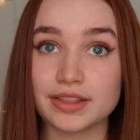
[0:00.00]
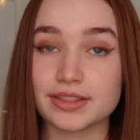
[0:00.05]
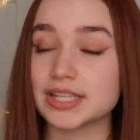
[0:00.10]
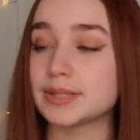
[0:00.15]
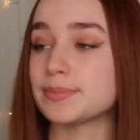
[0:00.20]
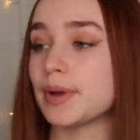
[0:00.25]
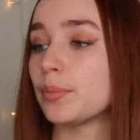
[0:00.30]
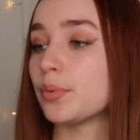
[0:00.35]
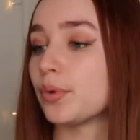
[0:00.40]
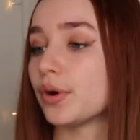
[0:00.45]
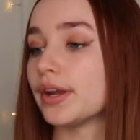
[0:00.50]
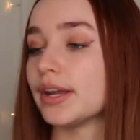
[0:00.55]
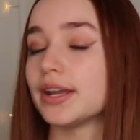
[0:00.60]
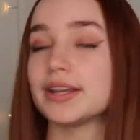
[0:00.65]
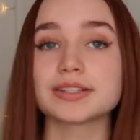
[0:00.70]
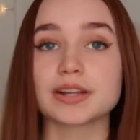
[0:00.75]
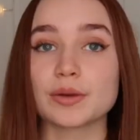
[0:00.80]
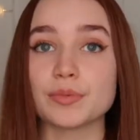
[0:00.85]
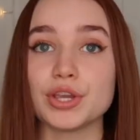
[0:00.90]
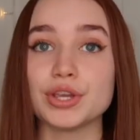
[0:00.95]
this bad boy
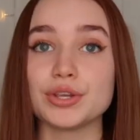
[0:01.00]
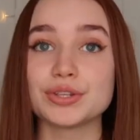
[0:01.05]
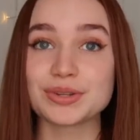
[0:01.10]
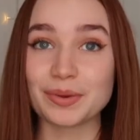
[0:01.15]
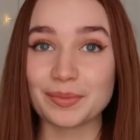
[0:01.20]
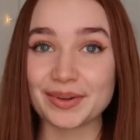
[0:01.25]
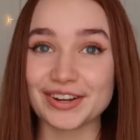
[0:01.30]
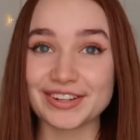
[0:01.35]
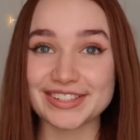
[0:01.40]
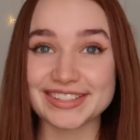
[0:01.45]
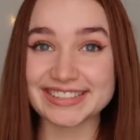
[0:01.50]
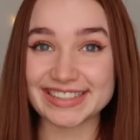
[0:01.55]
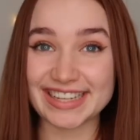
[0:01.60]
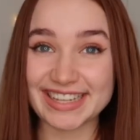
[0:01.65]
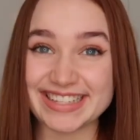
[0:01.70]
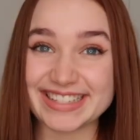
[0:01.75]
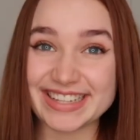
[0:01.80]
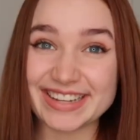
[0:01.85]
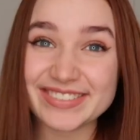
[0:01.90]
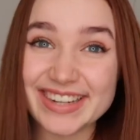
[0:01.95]
is going to be used. Oh my god,
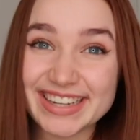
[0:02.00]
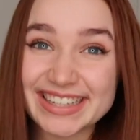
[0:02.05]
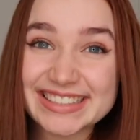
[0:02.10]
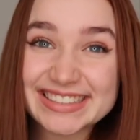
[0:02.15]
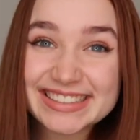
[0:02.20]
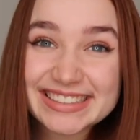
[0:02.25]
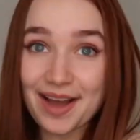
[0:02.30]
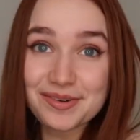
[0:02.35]
thank you so much.